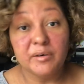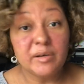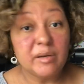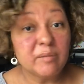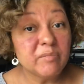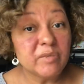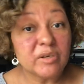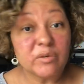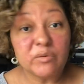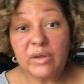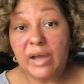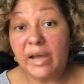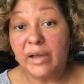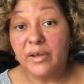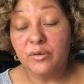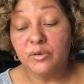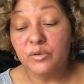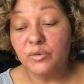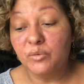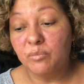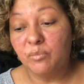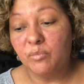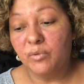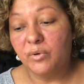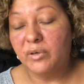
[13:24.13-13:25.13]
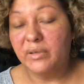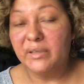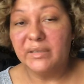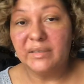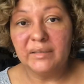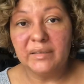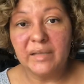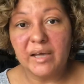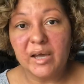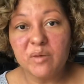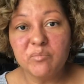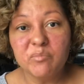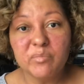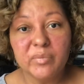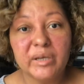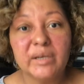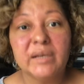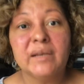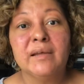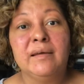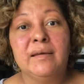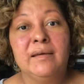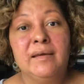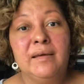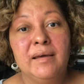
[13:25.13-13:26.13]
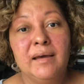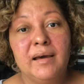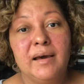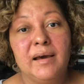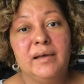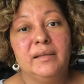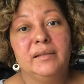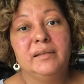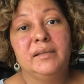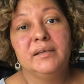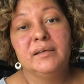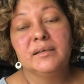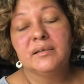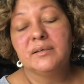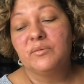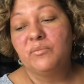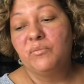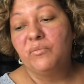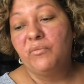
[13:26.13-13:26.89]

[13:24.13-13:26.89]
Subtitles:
I mean, I could do more than that, but I think